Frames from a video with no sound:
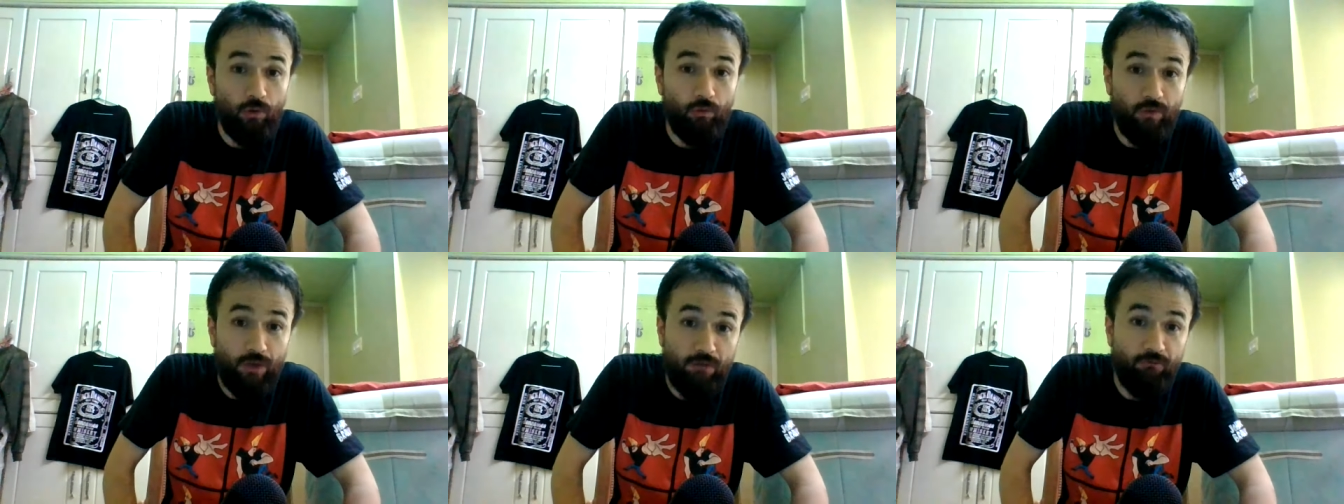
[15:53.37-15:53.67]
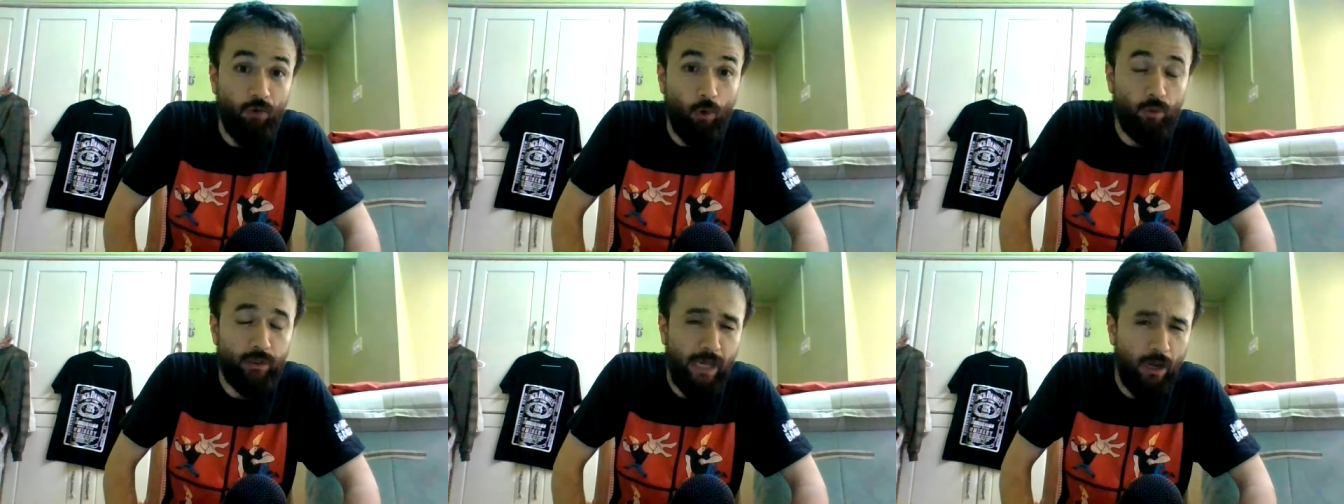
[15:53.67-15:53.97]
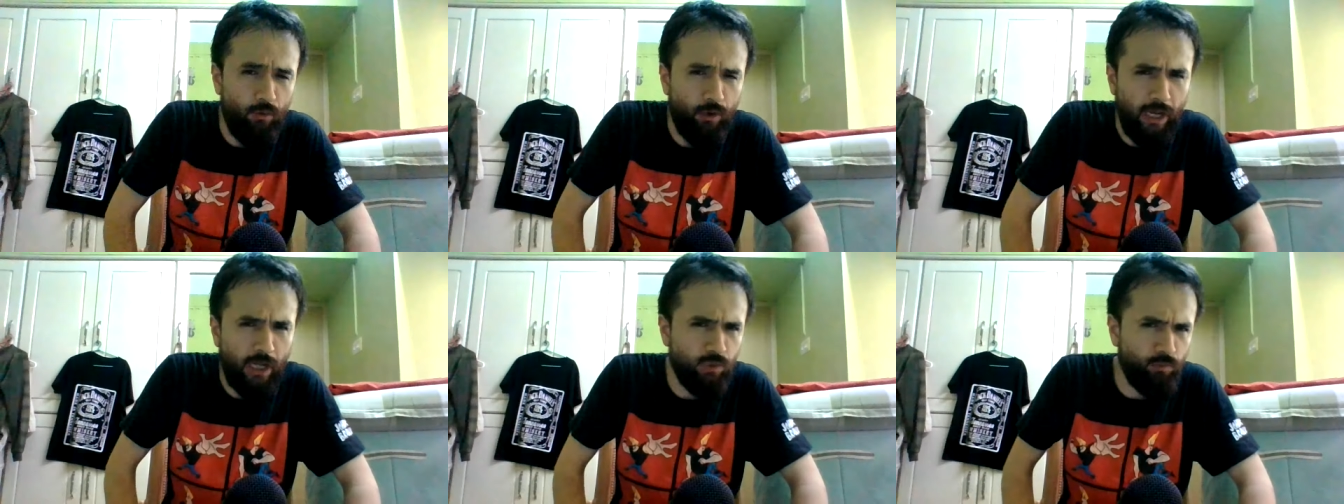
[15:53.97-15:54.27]
the vote
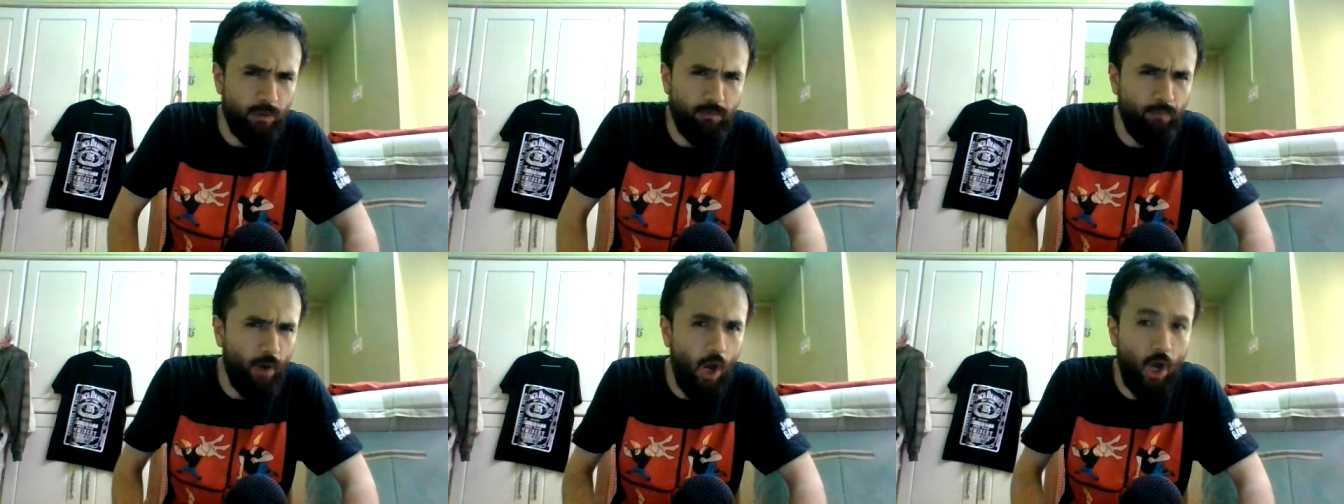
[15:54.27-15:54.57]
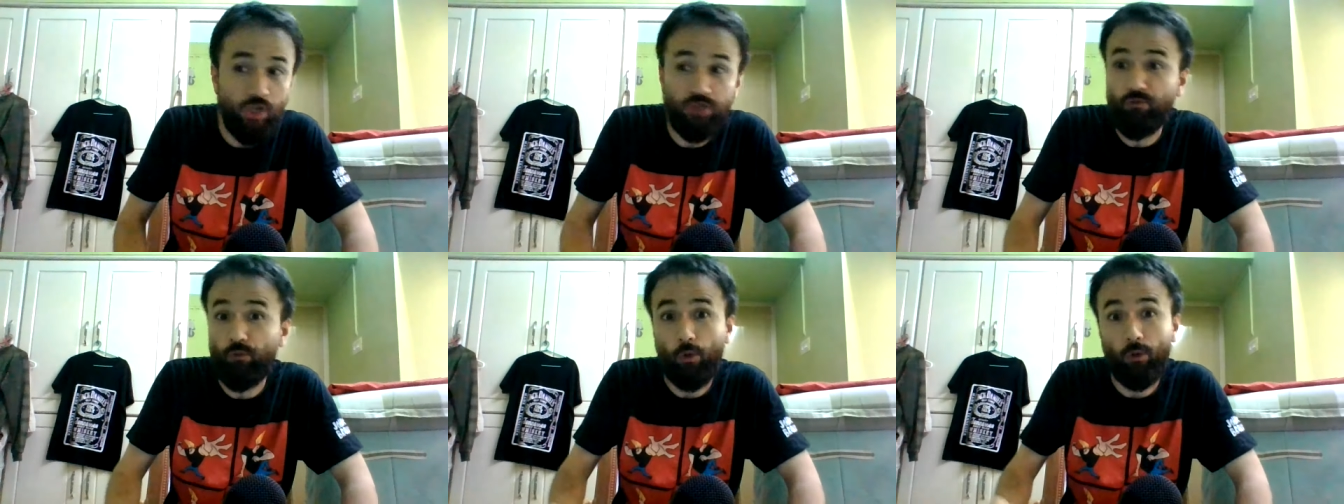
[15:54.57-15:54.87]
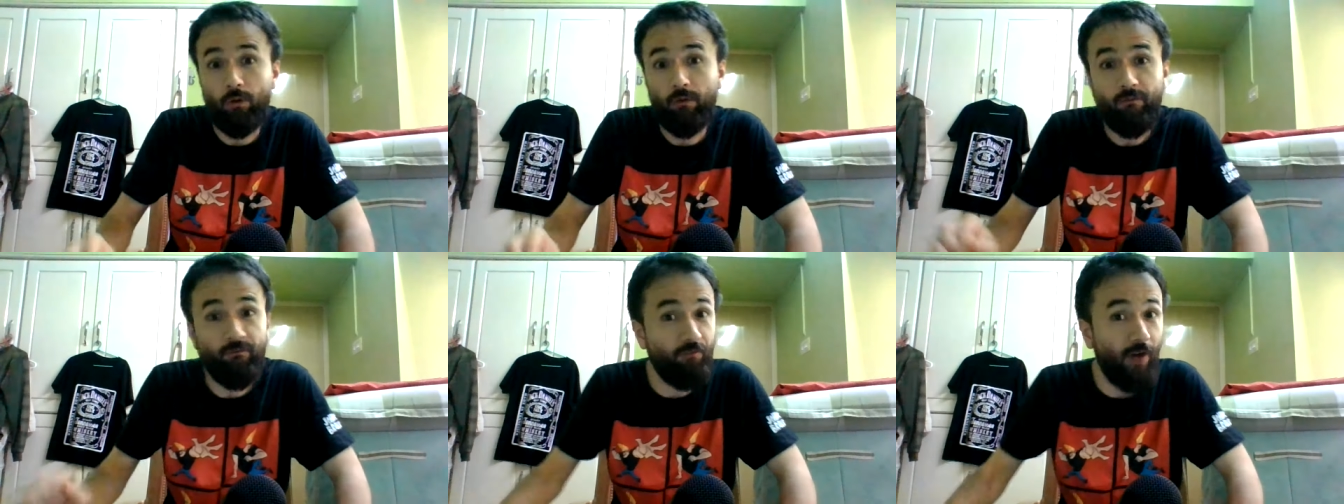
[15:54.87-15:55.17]
counting has been paused
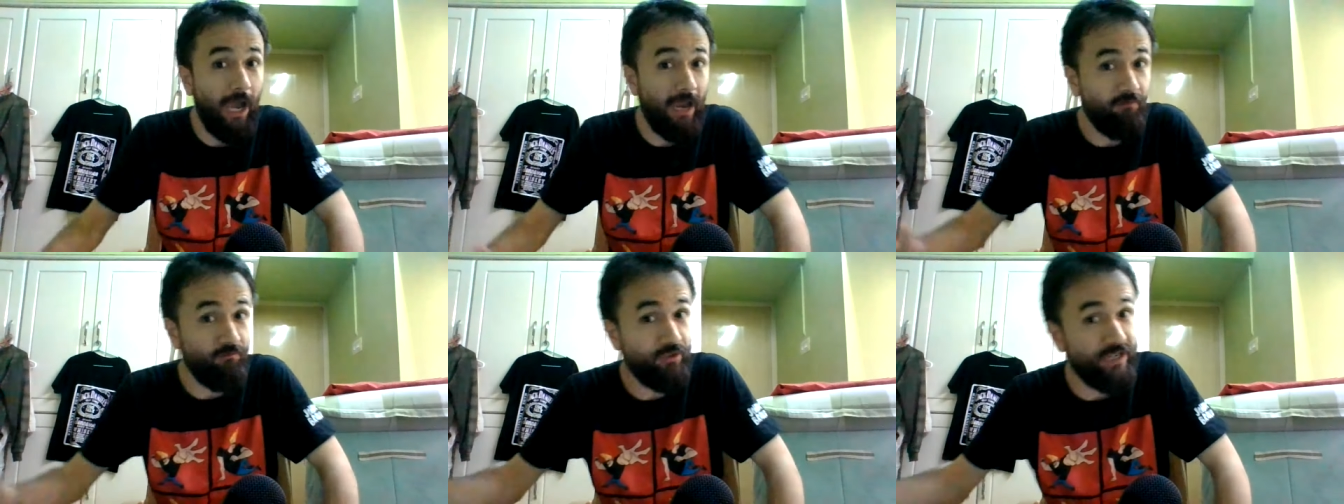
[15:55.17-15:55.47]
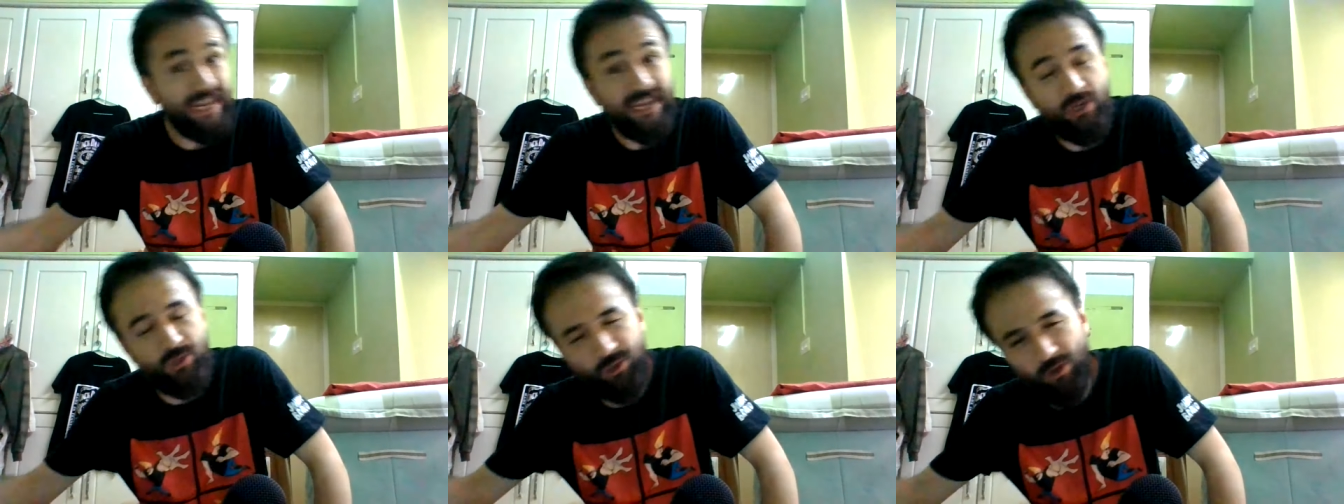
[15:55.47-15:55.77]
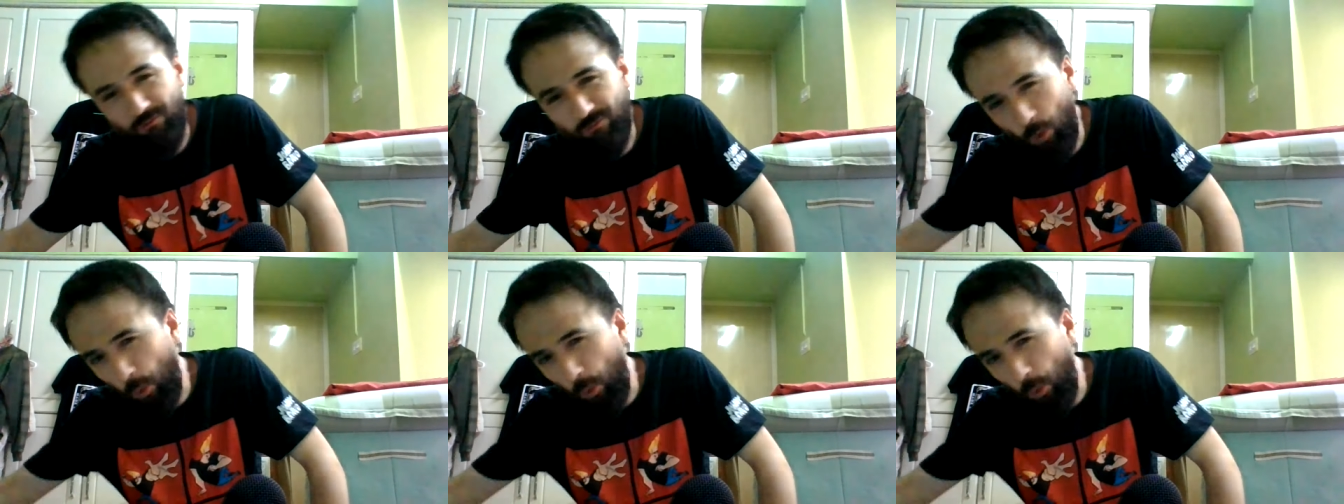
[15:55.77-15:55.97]
for five days, of